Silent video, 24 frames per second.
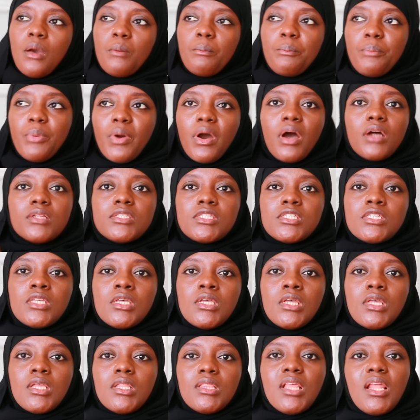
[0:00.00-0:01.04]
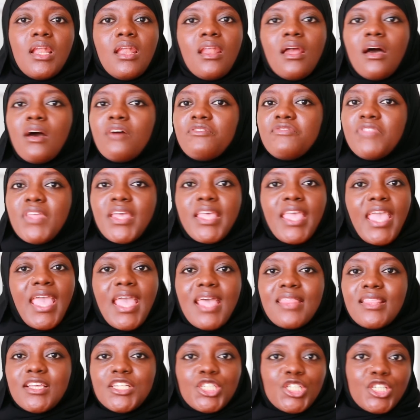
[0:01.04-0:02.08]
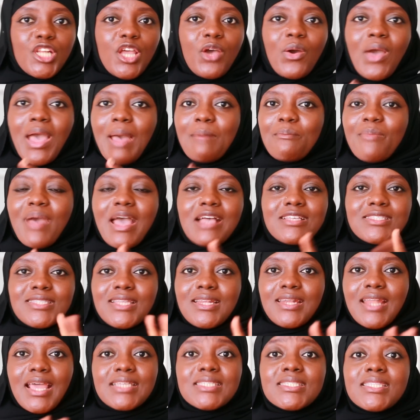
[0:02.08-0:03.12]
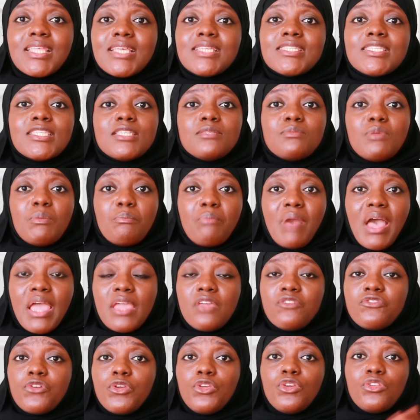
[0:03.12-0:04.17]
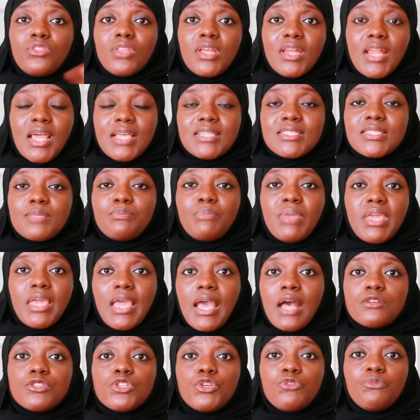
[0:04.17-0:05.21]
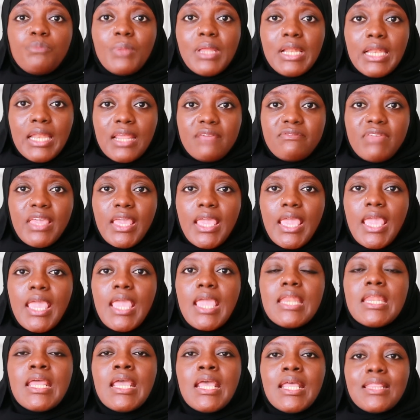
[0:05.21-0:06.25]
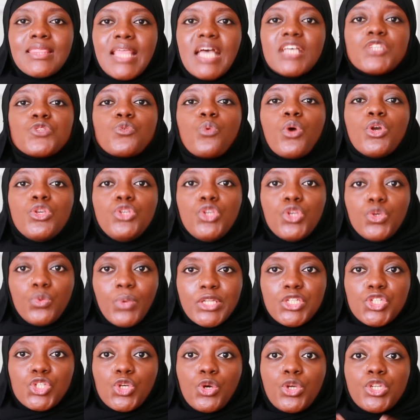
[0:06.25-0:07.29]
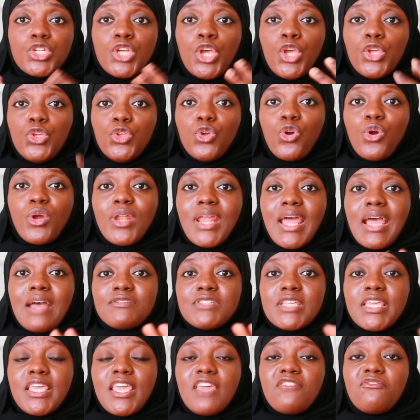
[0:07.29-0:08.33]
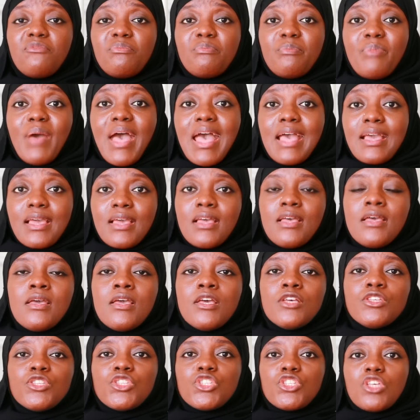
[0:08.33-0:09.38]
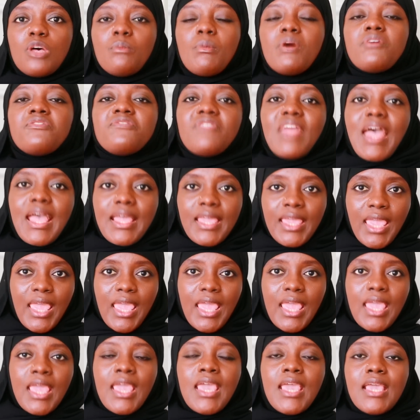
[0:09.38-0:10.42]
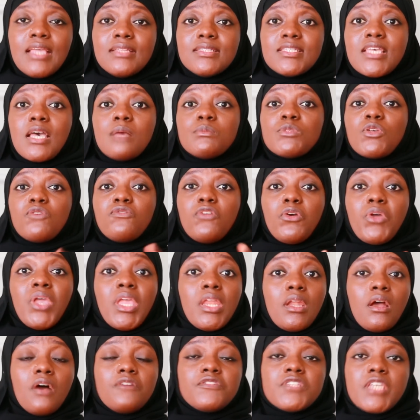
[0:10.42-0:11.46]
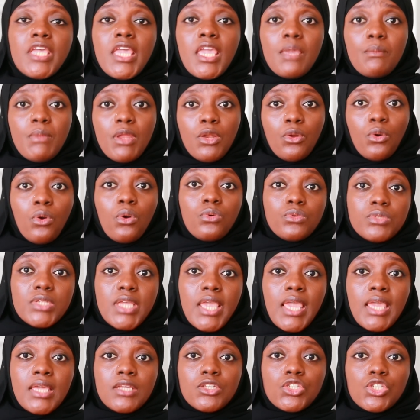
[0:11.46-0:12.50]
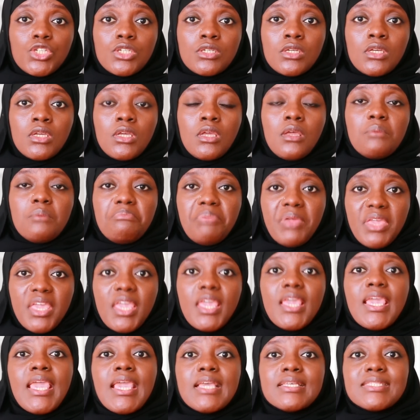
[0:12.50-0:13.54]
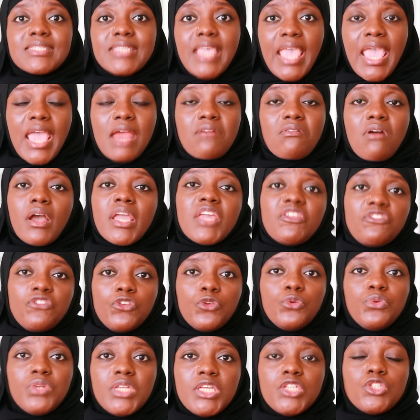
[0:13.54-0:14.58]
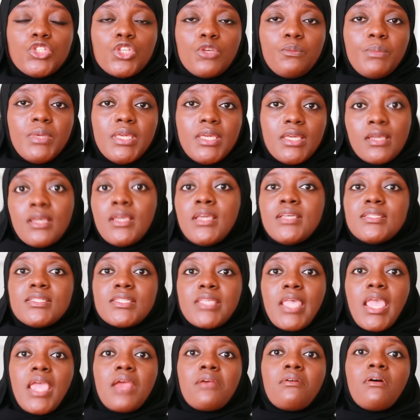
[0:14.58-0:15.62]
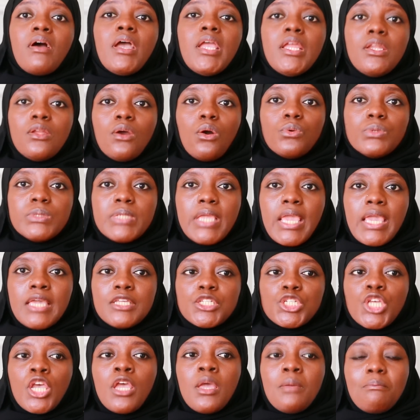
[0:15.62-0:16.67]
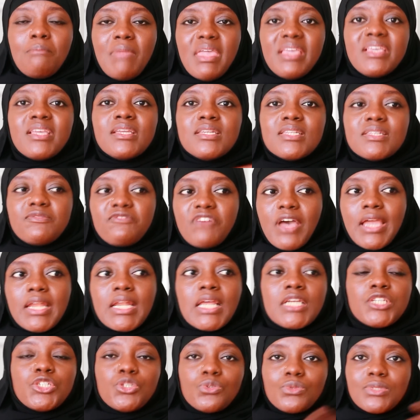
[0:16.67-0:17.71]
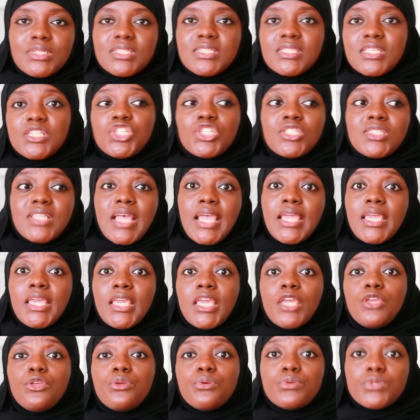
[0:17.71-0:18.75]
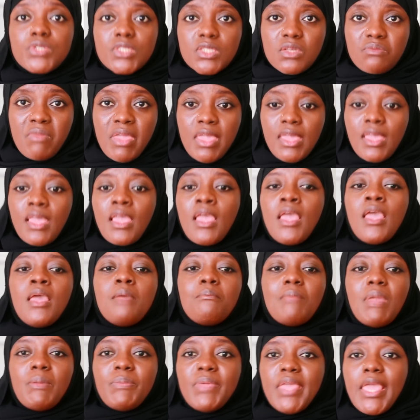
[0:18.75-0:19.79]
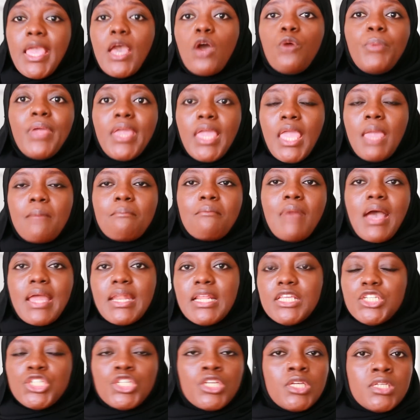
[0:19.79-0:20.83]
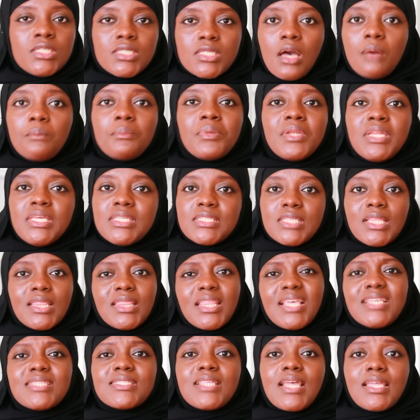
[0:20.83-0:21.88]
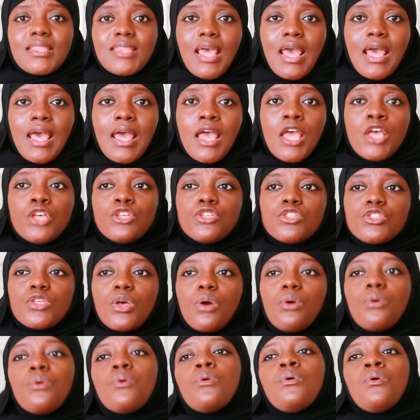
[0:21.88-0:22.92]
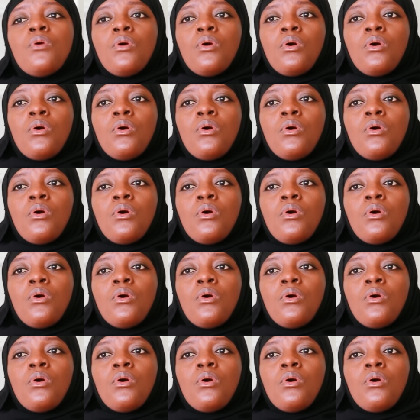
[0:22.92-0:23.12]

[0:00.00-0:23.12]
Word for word: but the love, the care, the Chanel handbags, the nice things he's been buying for you, the nice big house you've been living in, that's what you enjoyed. You're going to have to give back some of that care in terms of looking after him in old age, being his carer if you need to be his carer in old age, making financial decisions that he used to make, maybe helping him manage his companies and things like that. So